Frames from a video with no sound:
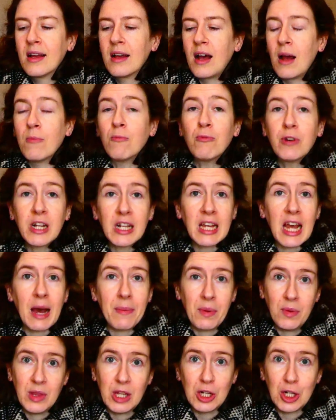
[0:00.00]
I'm really
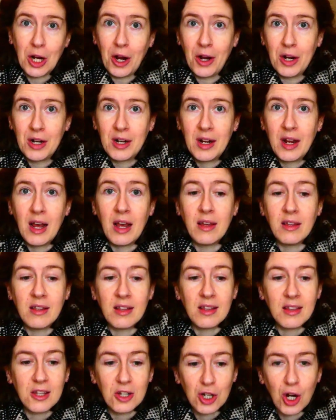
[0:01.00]
happy with the chart.
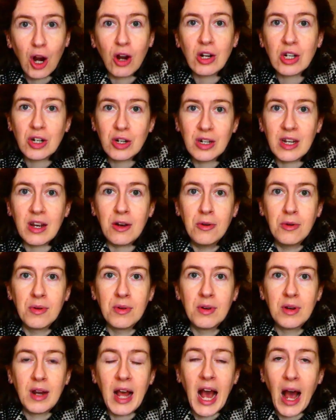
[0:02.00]
The chart turned out
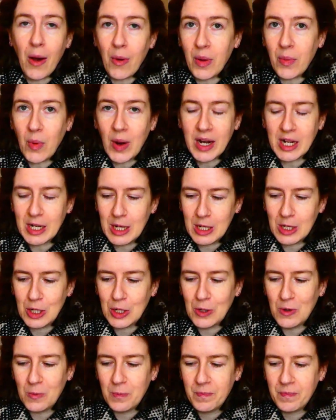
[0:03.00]
how I wanted it
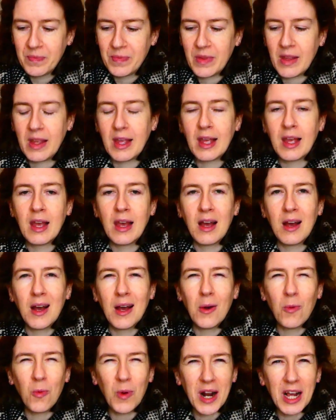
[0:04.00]
to.
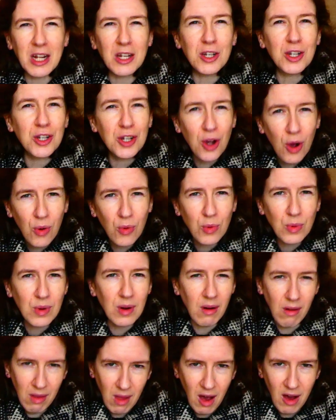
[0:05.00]
What I
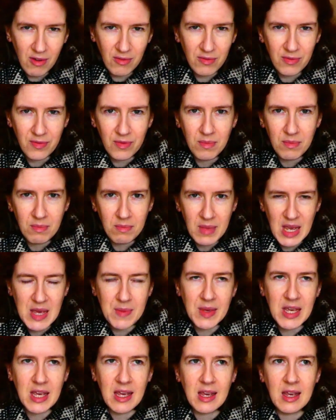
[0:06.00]
don't love,
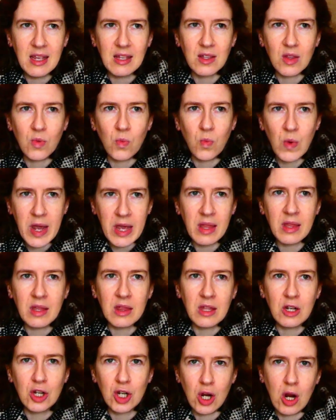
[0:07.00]
maybe, is the way that
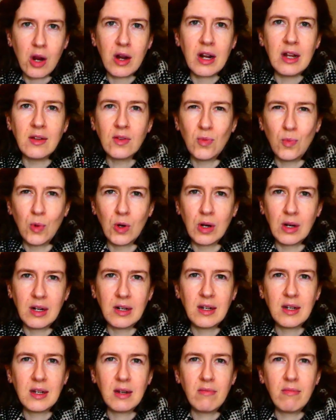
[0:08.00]
the chart has
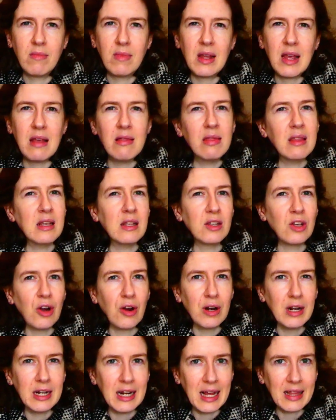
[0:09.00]
worked in this
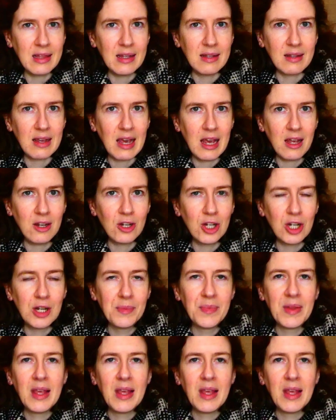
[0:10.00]
yarn and at this gauge.